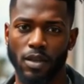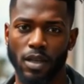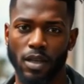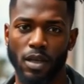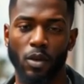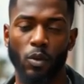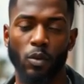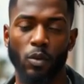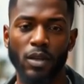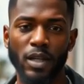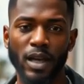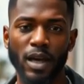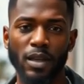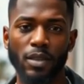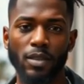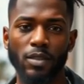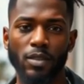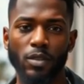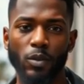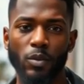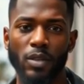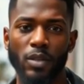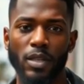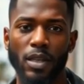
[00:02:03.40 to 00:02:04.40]
It only has a
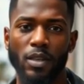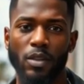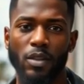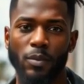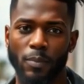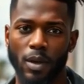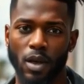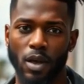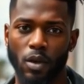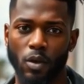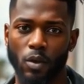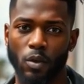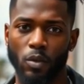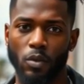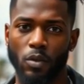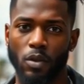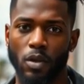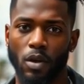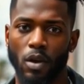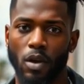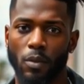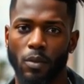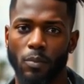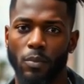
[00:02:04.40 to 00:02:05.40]
3-inch barrel,
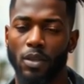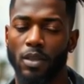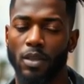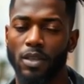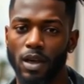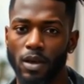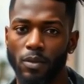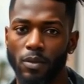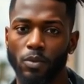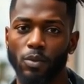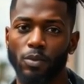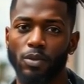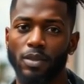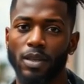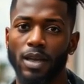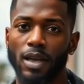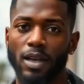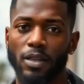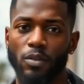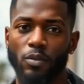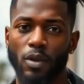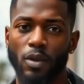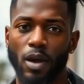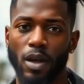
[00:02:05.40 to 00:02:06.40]
but it comes with
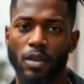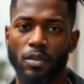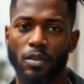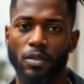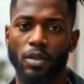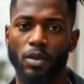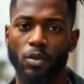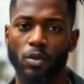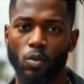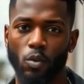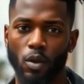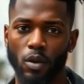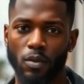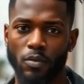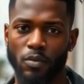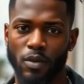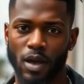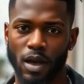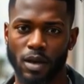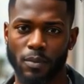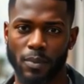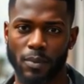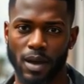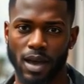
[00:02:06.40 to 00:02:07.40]
10 round and 12
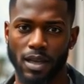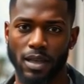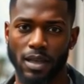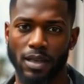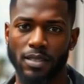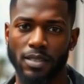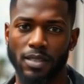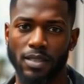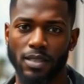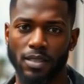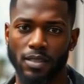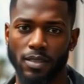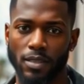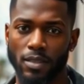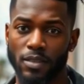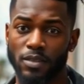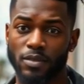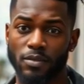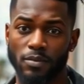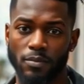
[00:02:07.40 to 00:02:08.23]
round magazines.